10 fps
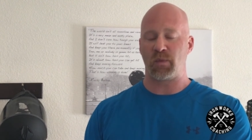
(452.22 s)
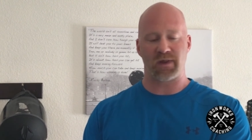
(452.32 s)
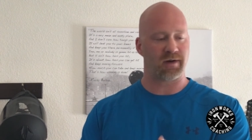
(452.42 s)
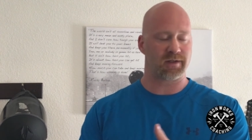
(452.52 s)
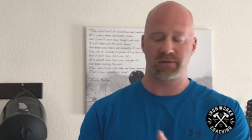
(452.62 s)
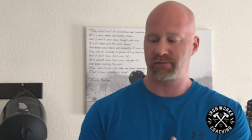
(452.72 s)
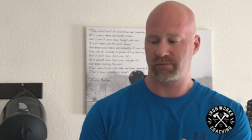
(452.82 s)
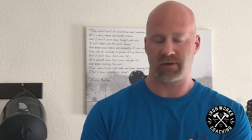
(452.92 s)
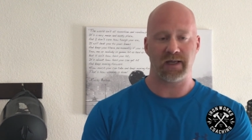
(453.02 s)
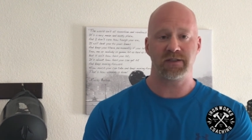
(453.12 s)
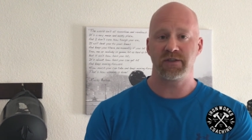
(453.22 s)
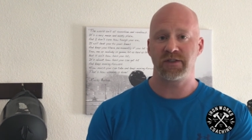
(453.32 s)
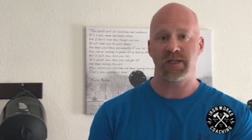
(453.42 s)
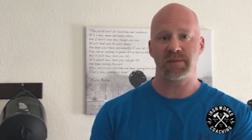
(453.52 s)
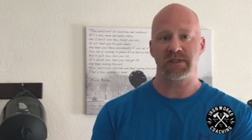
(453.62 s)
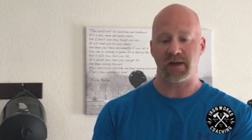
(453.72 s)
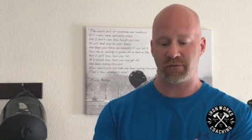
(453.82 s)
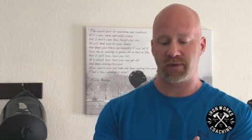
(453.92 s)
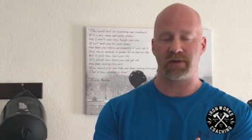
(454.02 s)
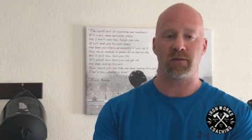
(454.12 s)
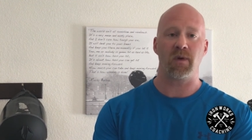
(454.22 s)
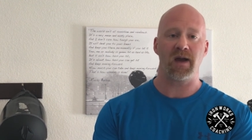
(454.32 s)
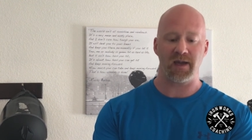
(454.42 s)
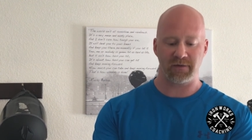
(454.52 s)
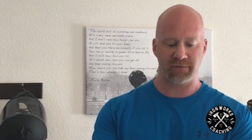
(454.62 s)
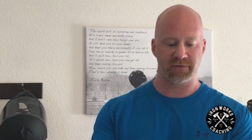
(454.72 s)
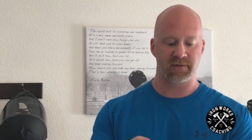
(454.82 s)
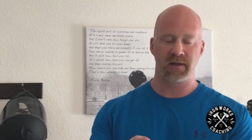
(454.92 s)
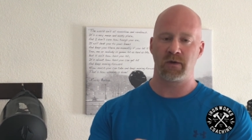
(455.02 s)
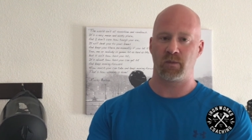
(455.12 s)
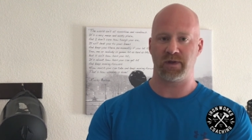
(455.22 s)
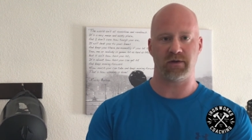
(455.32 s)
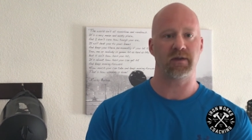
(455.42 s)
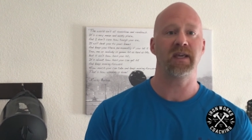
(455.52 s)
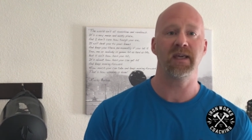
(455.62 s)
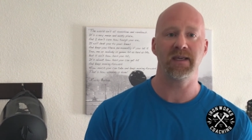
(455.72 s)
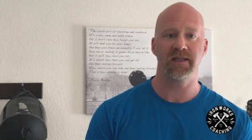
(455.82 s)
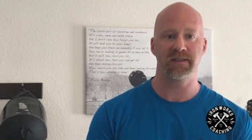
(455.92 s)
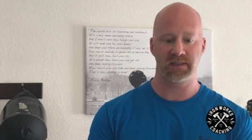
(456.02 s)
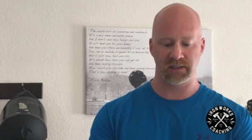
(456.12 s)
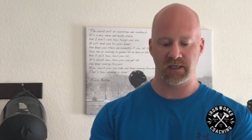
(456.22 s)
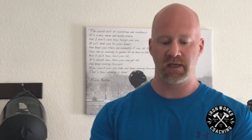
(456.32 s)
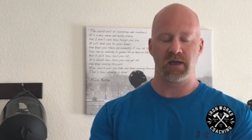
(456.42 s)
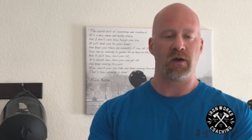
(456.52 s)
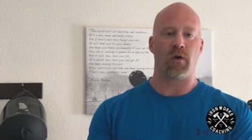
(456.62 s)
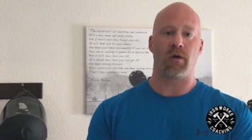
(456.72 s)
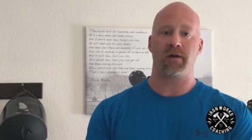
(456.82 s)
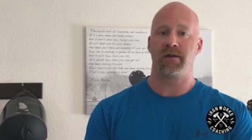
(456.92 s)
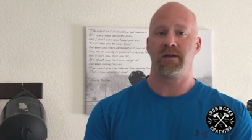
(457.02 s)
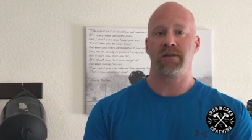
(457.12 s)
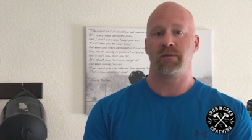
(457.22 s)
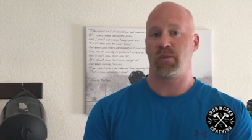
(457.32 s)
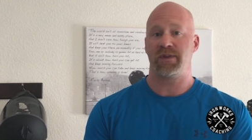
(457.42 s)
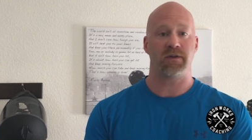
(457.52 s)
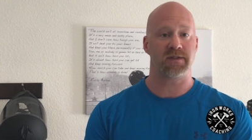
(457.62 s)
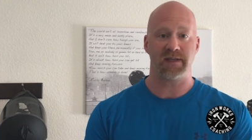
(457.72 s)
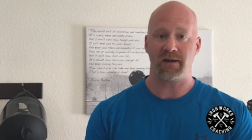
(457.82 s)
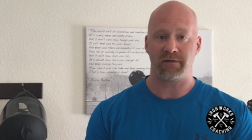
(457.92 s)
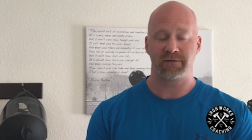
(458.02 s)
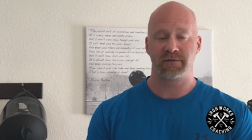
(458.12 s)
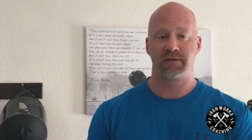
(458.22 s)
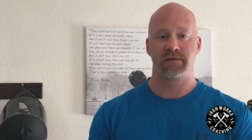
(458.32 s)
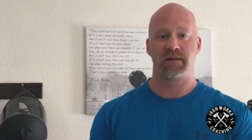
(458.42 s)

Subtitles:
whether it's relationship stuff with your wife, with your kids, or with yourself.